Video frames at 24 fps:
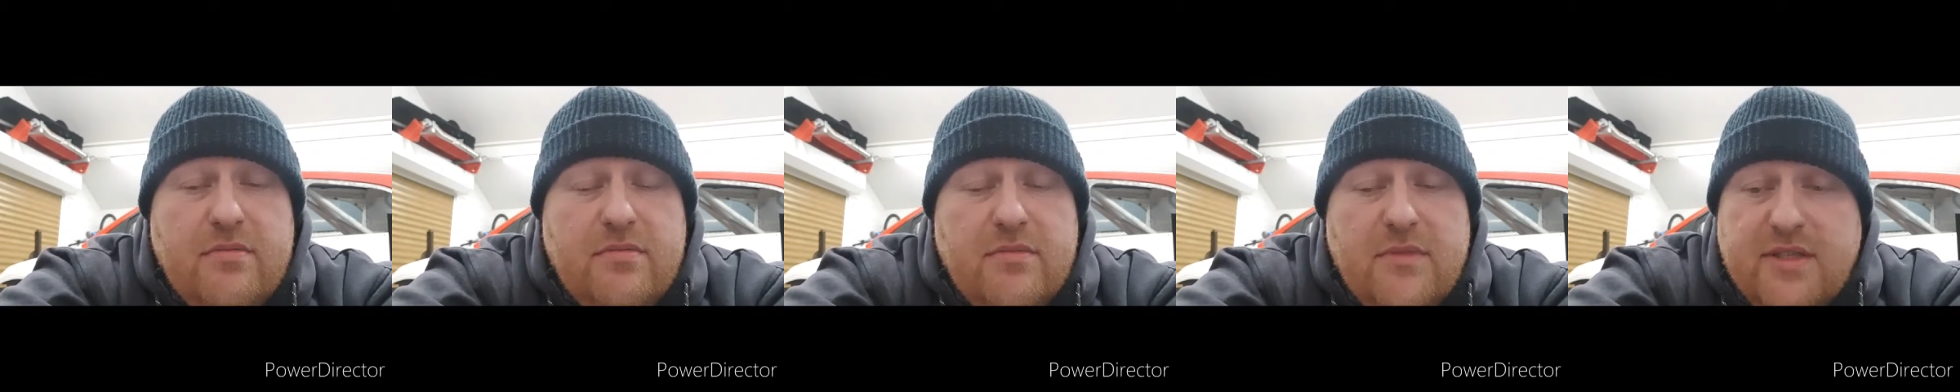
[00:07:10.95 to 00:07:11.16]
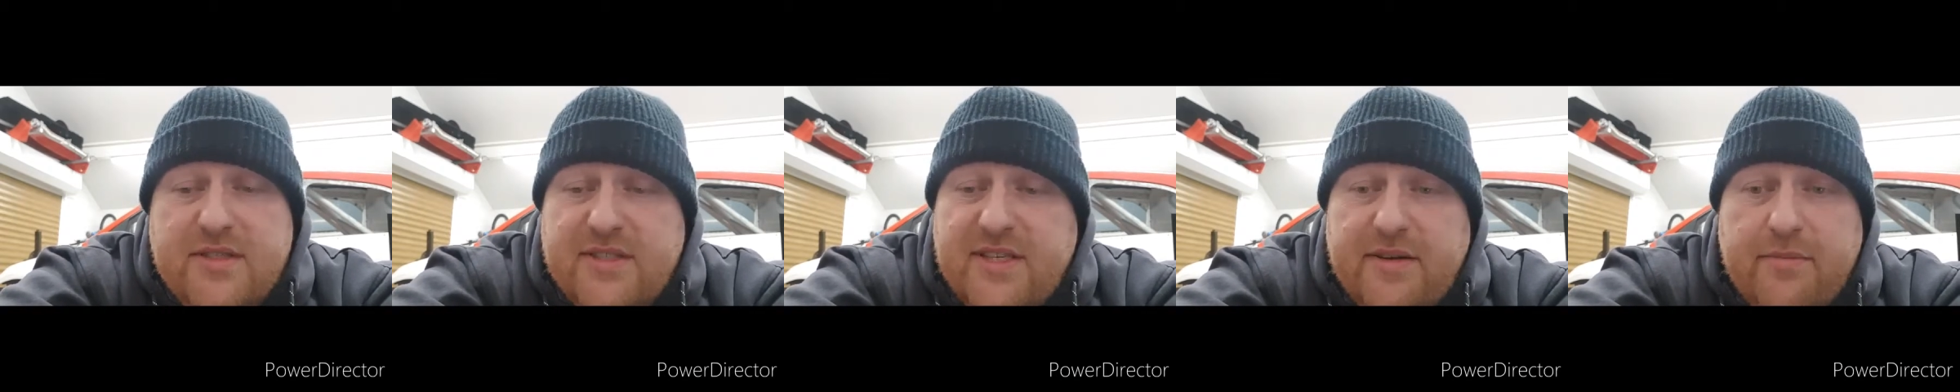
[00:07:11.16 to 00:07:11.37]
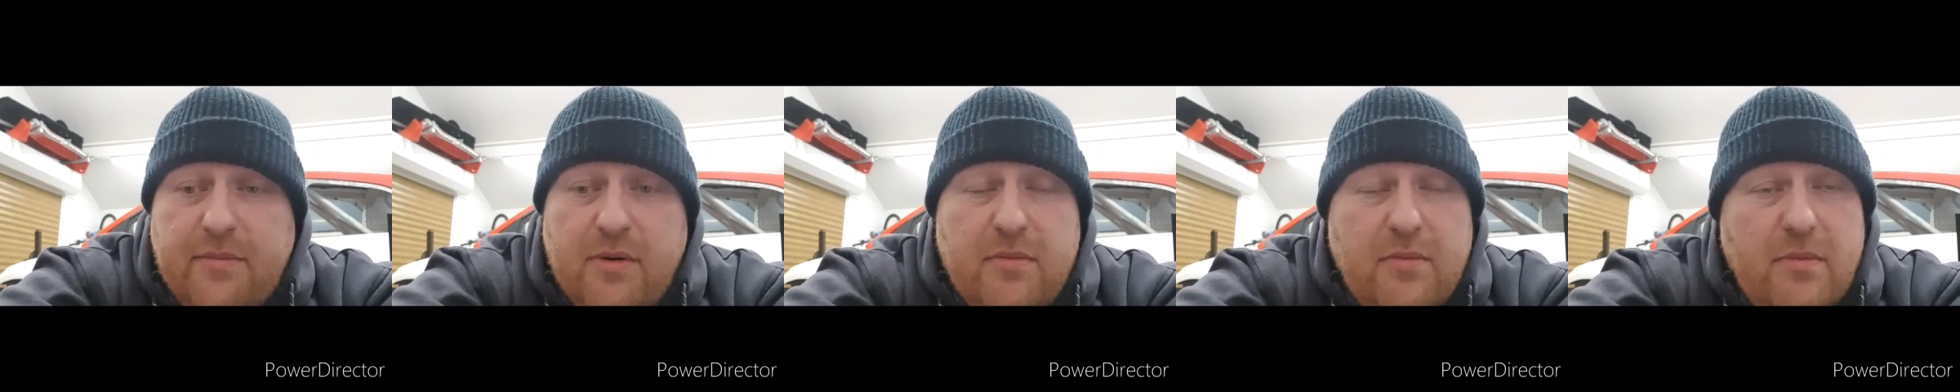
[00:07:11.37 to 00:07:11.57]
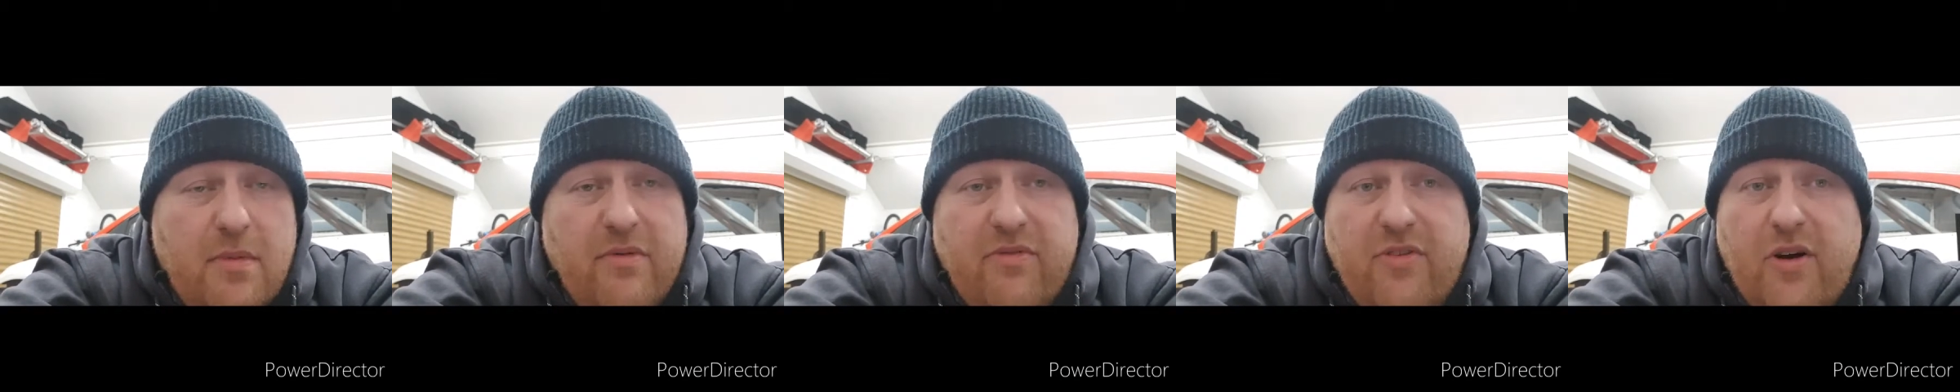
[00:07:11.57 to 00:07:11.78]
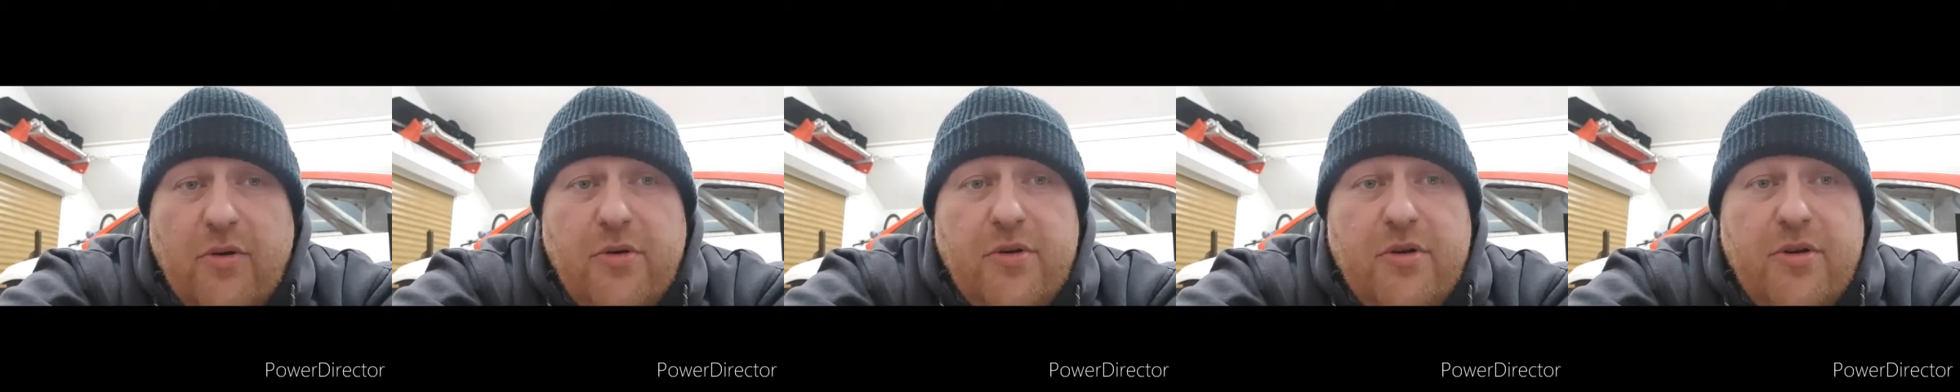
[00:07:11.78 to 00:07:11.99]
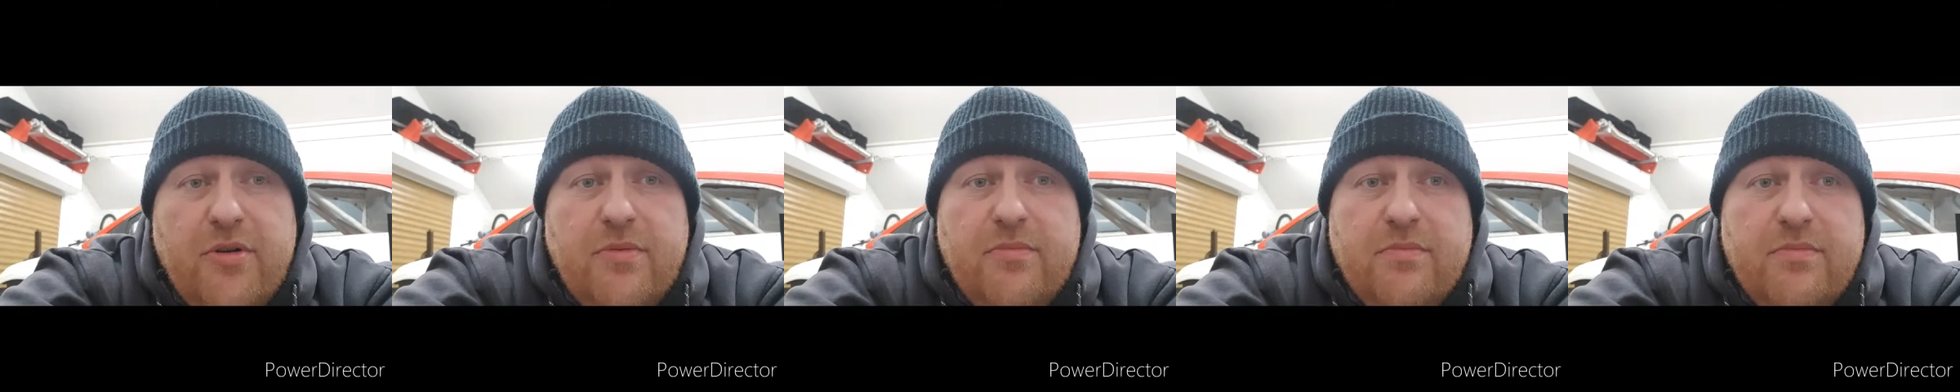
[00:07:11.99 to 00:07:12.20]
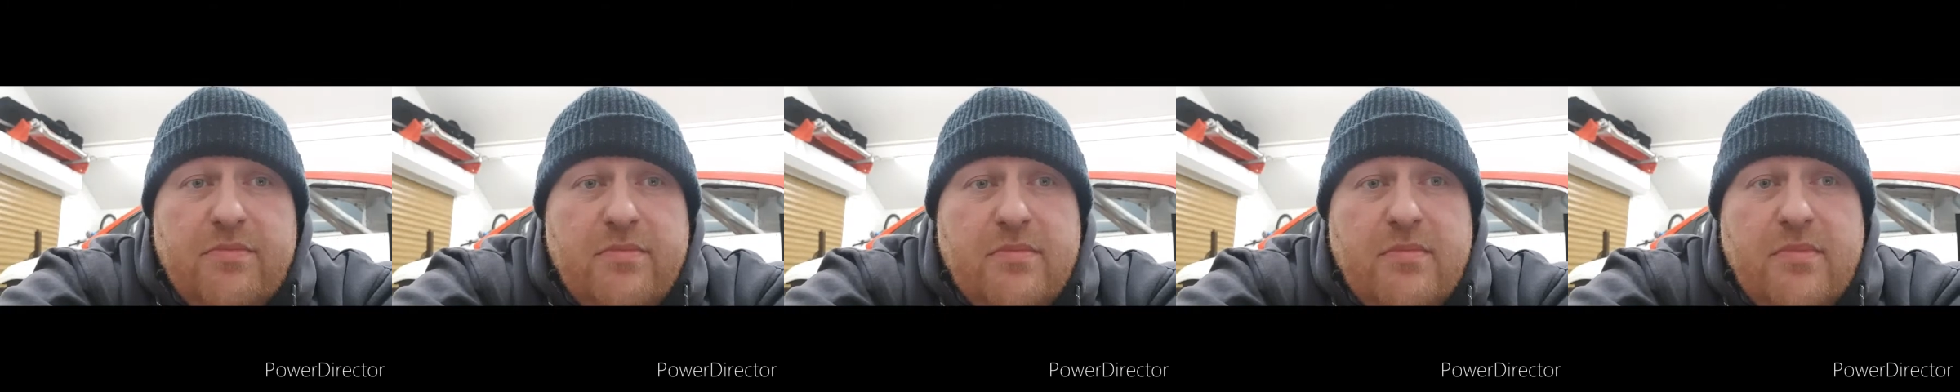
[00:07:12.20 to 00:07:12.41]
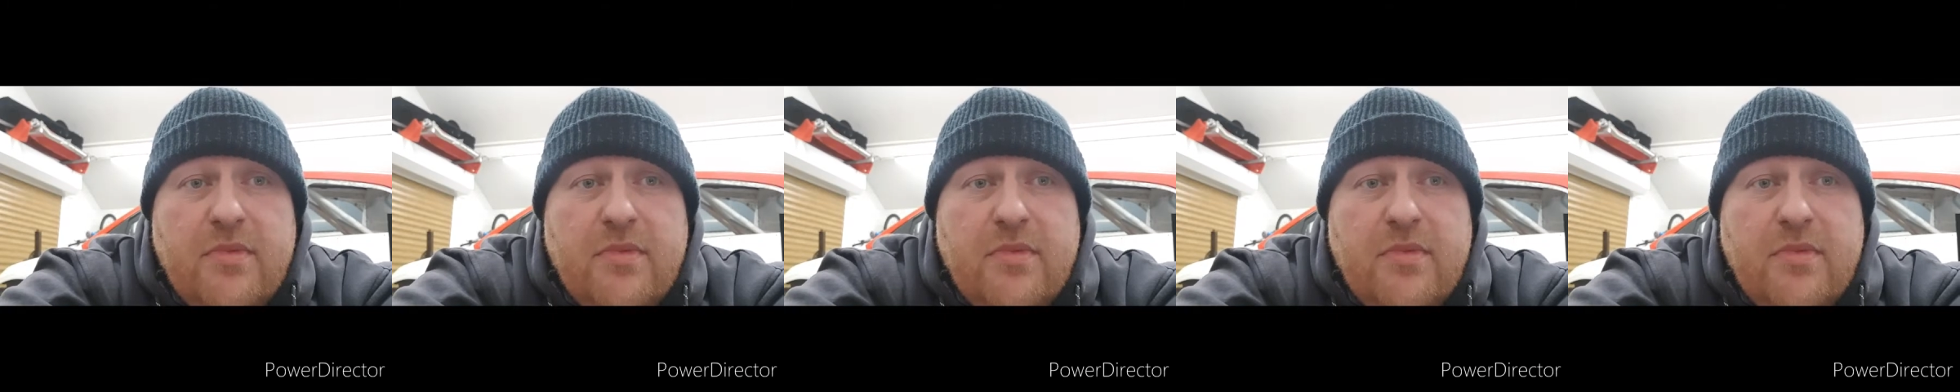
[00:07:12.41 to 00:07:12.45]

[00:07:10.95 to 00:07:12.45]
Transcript: that's given them a volume.